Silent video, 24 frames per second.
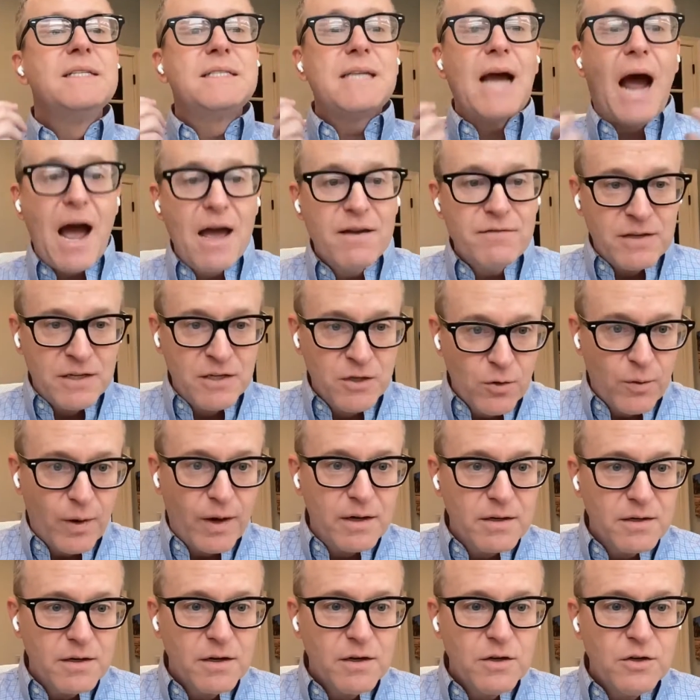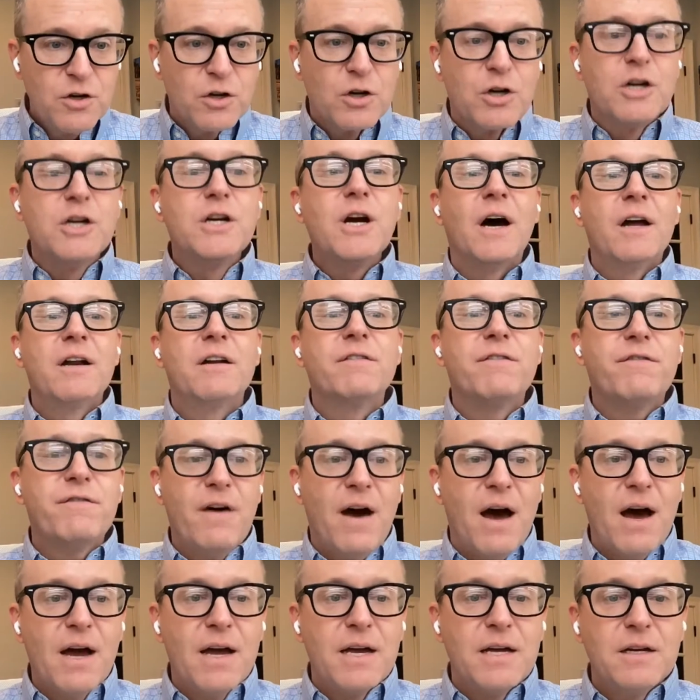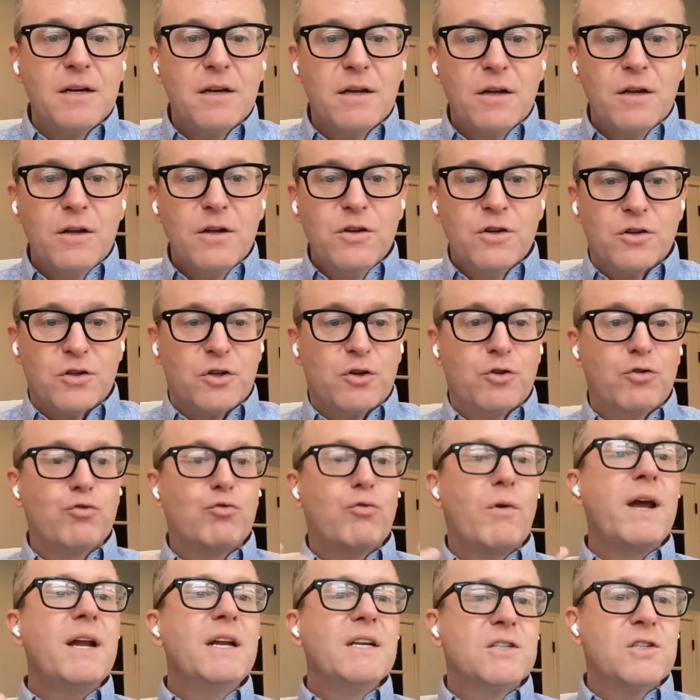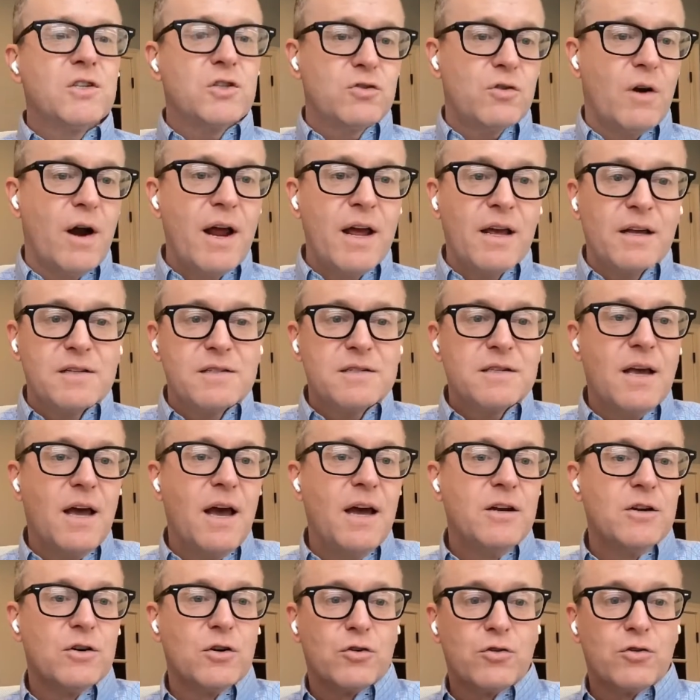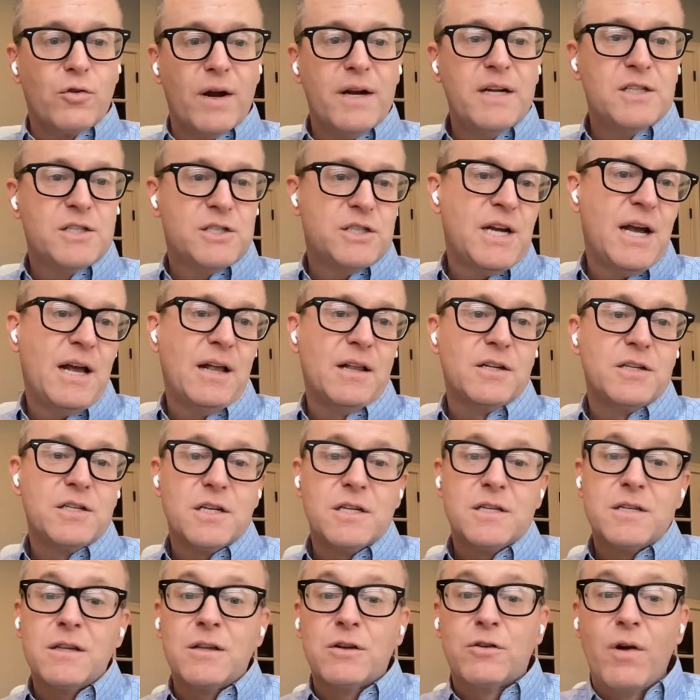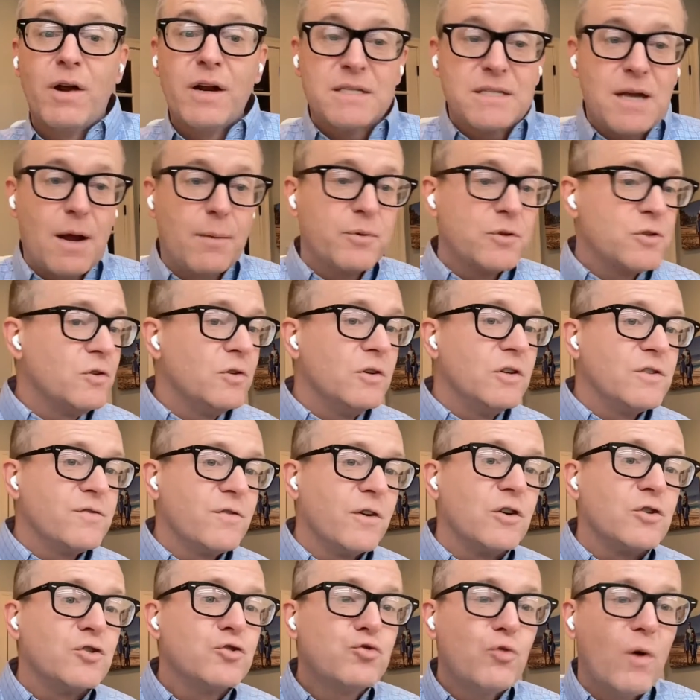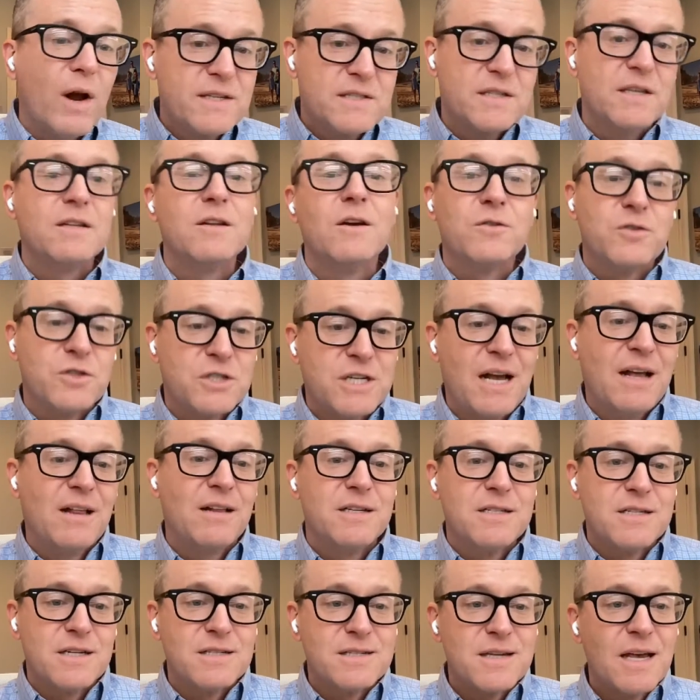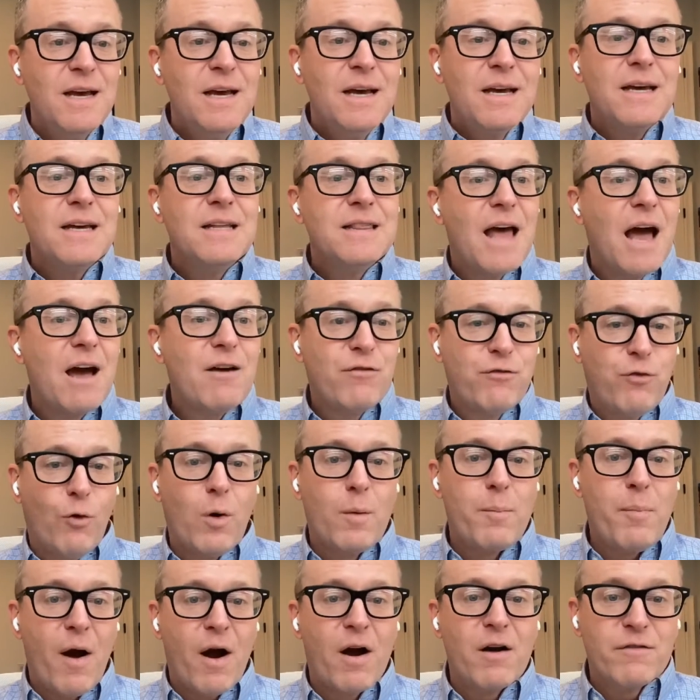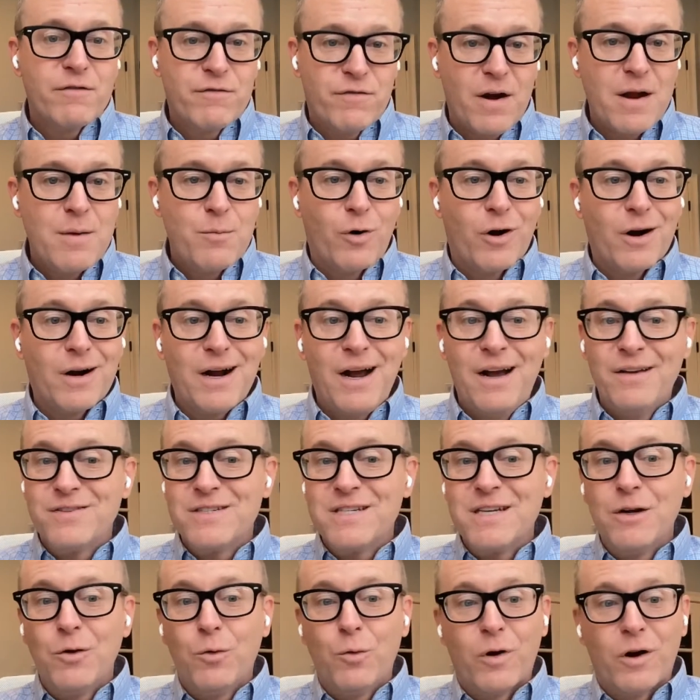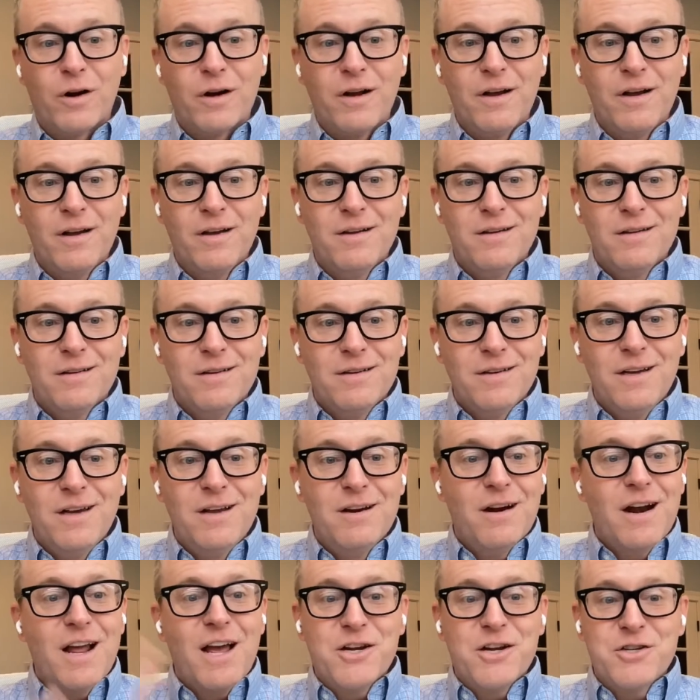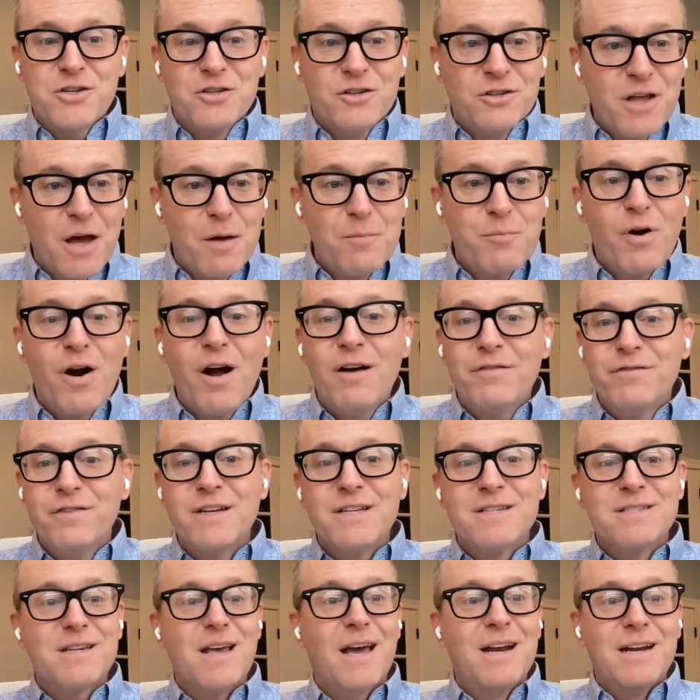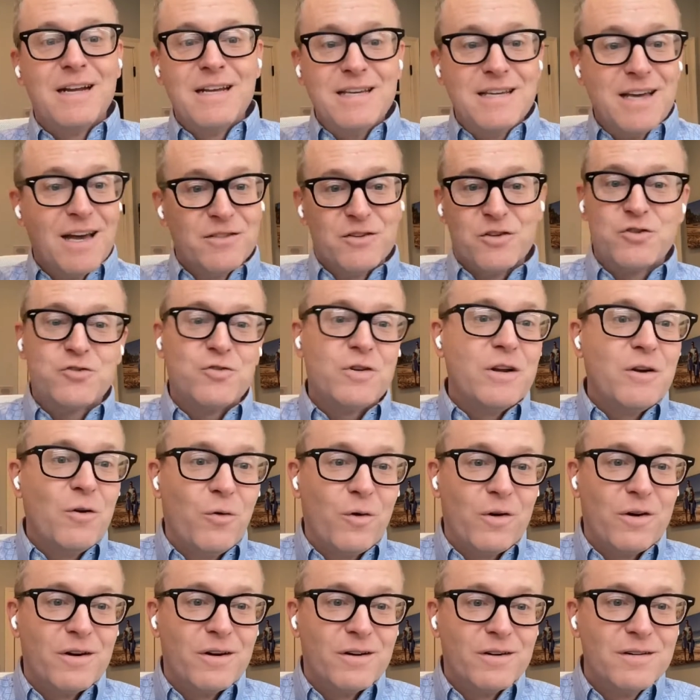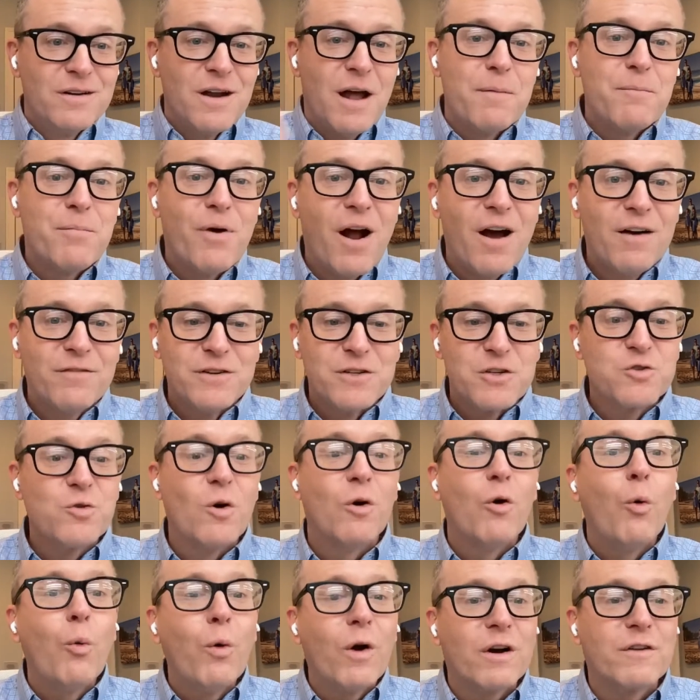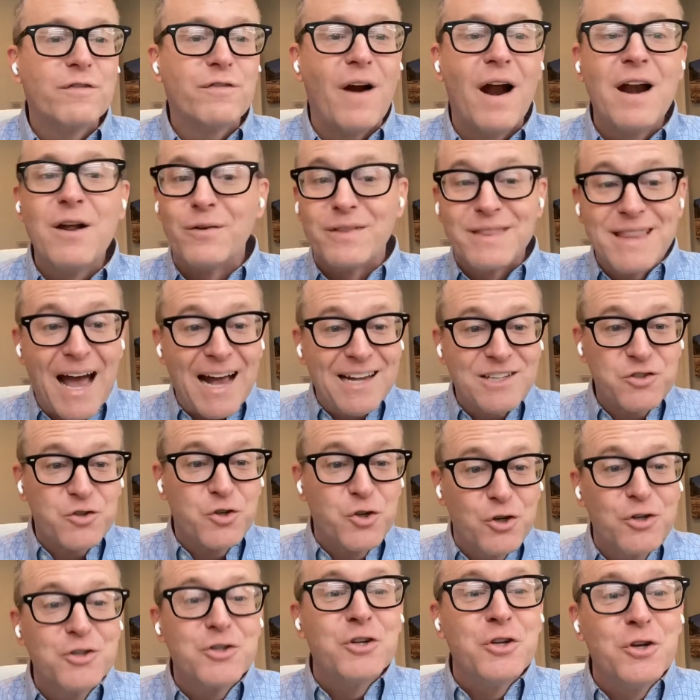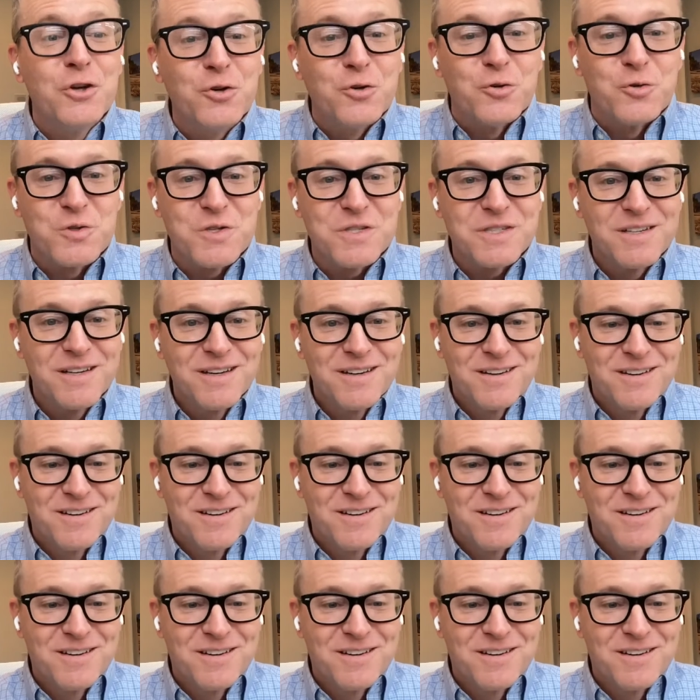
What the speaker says: dive into it. You're going to find your greatest strengths and your greatest challenges and the greatest opportunities for addressing those challenges in that 4-part framework. I've seen it work international nonprofits, and again, the street corner nonprofit. So it'll work for anyone. That's good news.